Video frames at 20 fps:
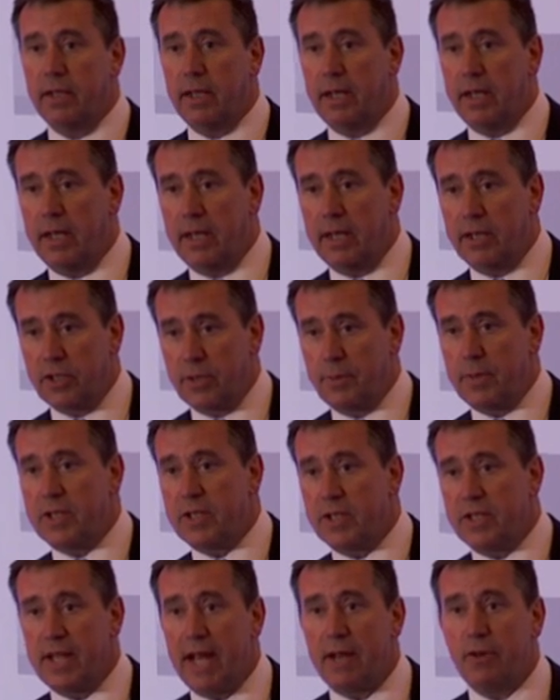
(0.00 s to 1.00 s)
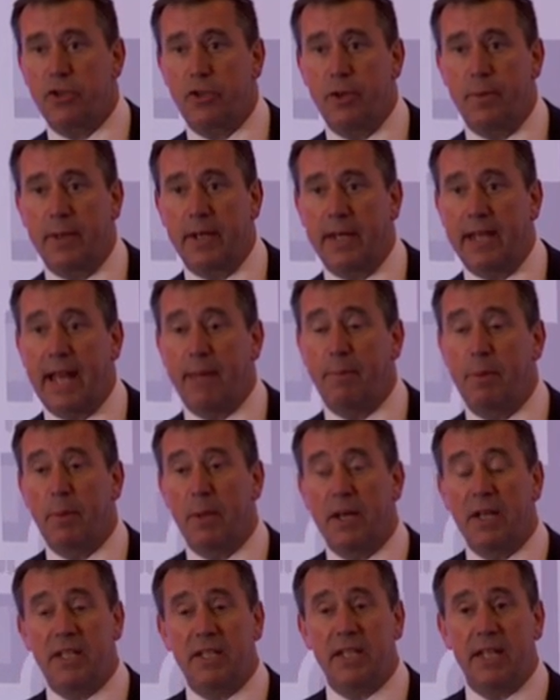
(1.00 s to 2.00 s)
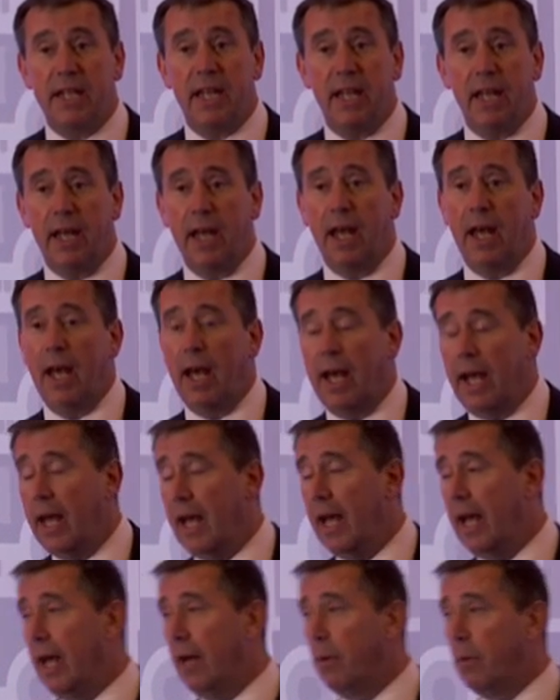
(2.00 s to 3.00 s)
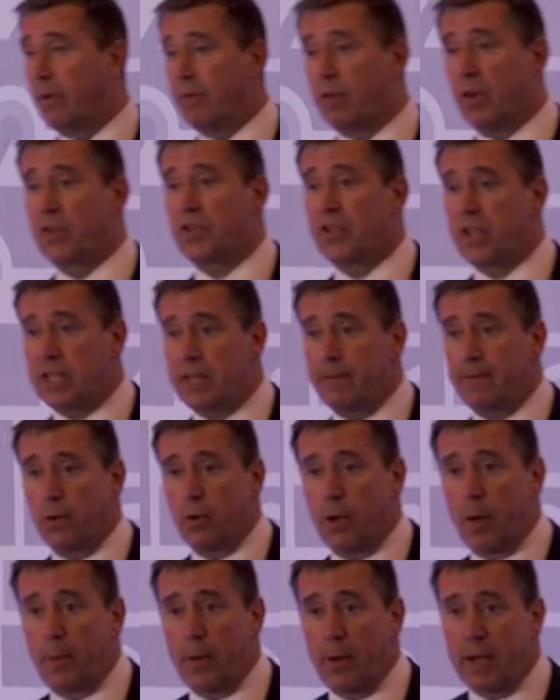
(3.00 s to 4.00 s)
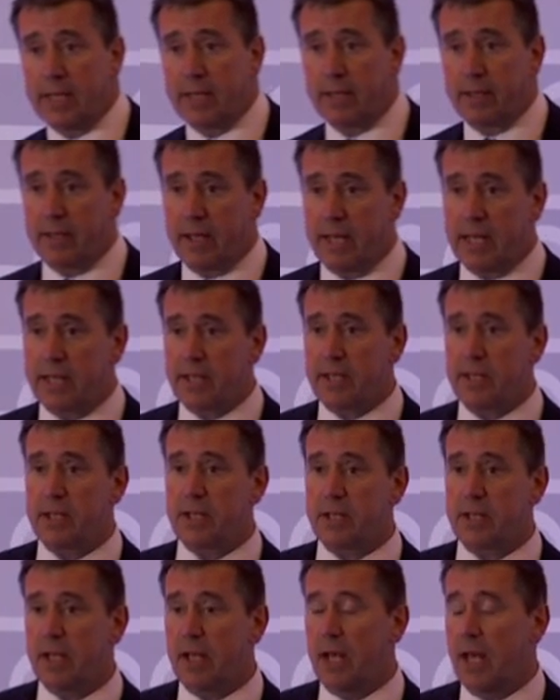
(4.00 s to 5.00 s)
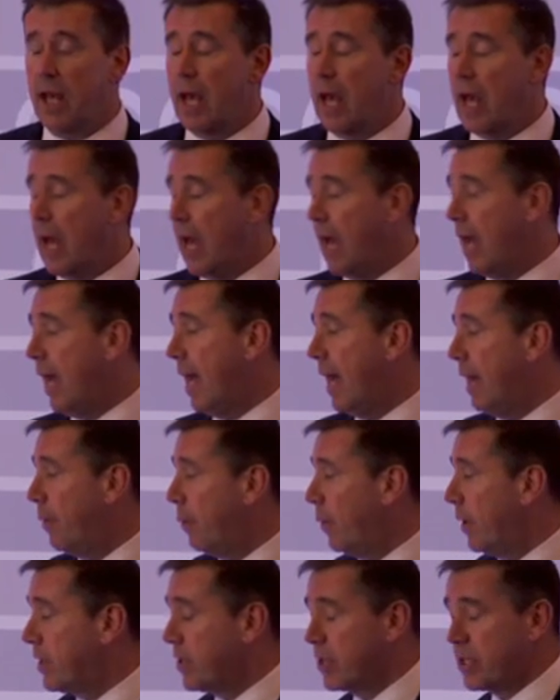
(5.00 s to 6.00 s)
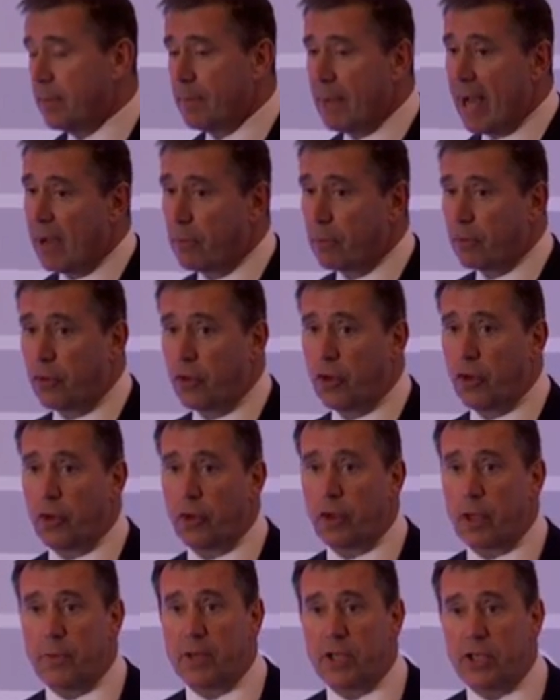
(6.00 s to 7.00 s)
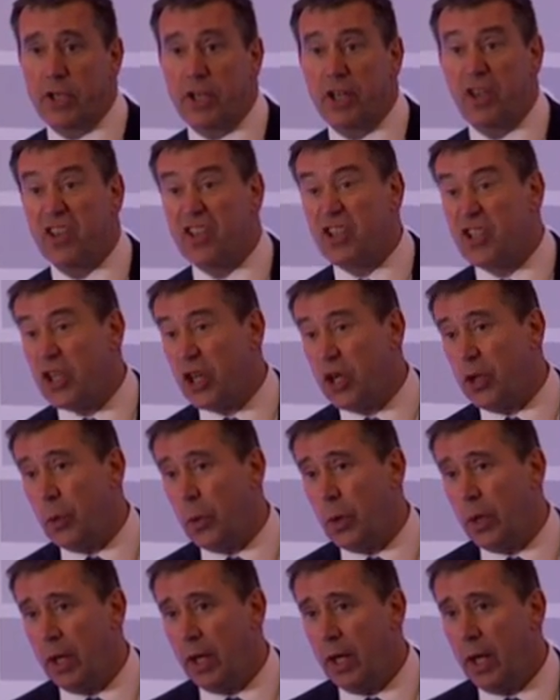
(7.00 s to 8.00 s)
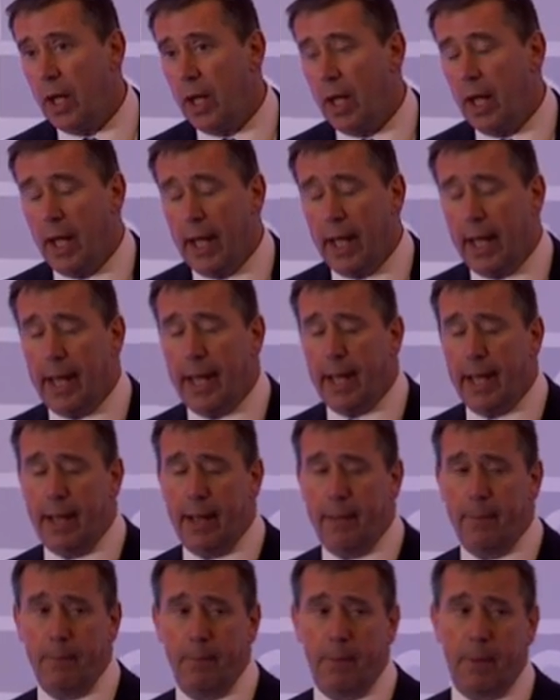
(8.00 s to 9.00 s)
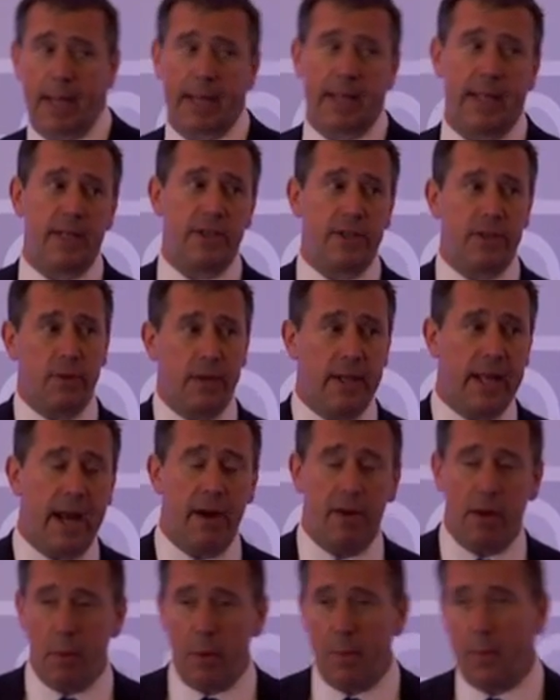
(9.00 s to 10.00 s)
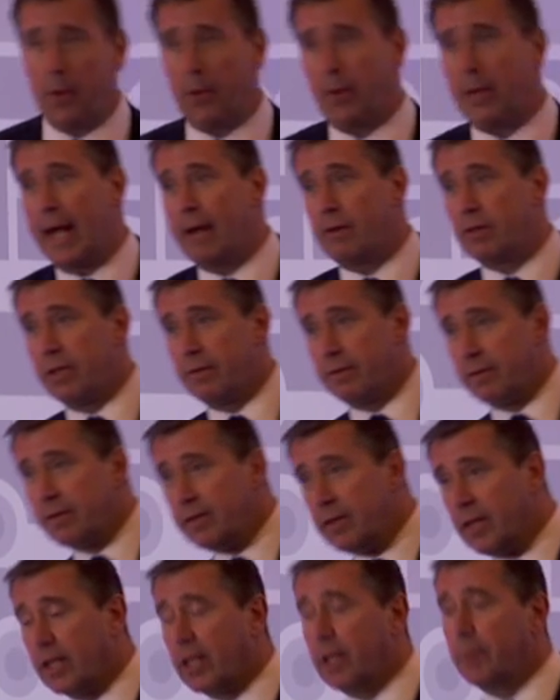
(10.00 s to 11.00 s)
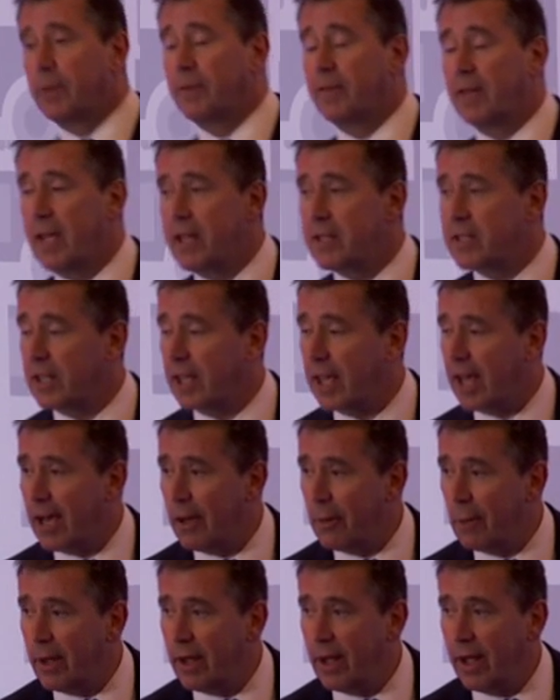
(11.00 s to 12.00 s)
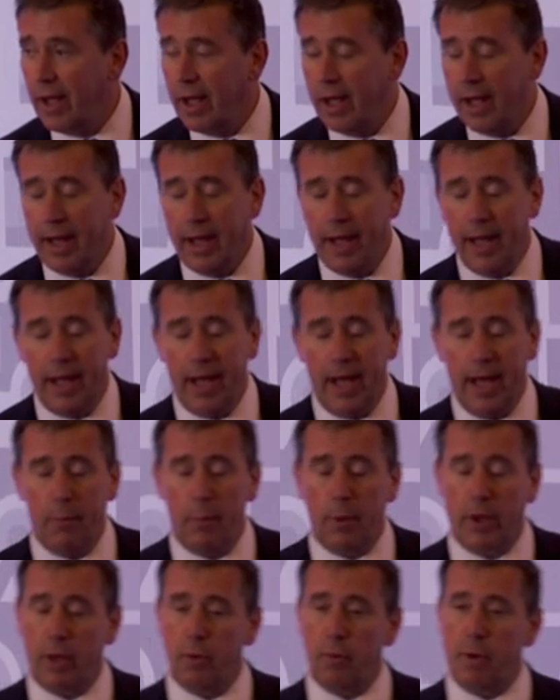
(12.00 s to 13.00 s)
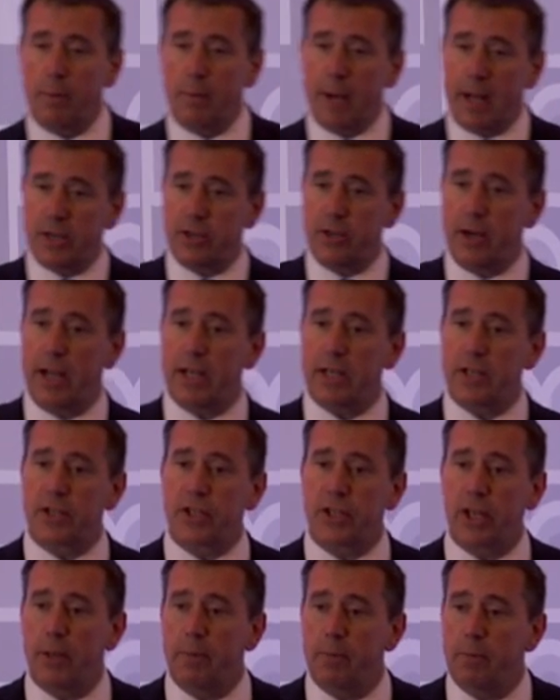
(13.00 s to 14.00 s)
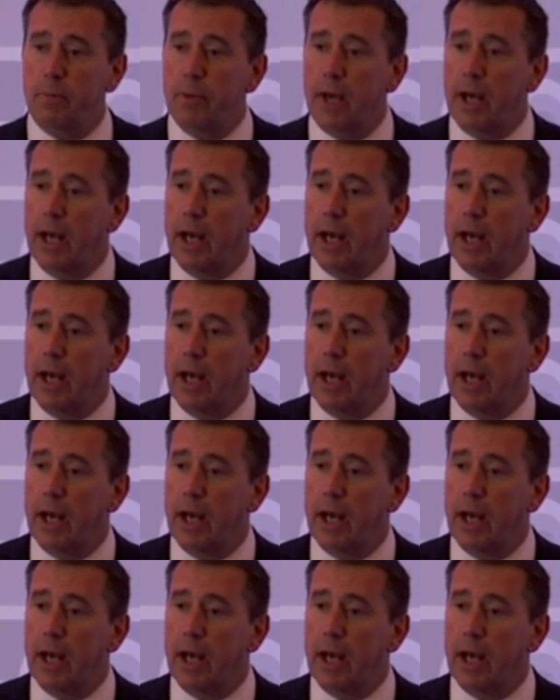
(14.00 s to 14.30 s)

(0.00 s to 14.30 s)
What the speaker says: in some instances outstripping capability. We've got 64 operating theatres. We're just about to commission another 2 back into an area we pulled out of a couple of years ago, and we're going to repatriate some